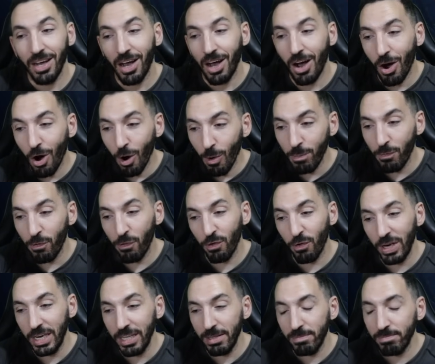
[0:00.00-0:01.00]

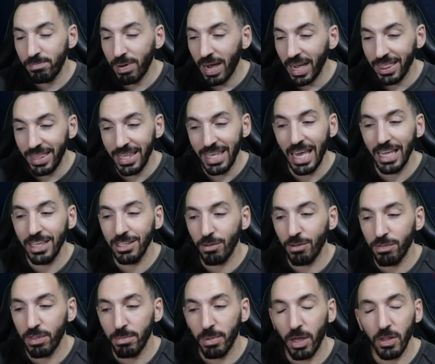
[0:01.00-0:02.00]
Hopefully, by the end of
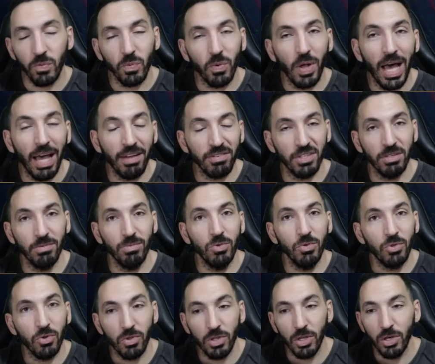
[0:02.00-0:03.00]
the month, we'll have some
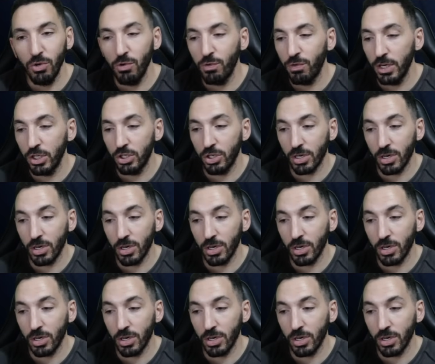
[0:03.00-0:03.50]
news on the new feature,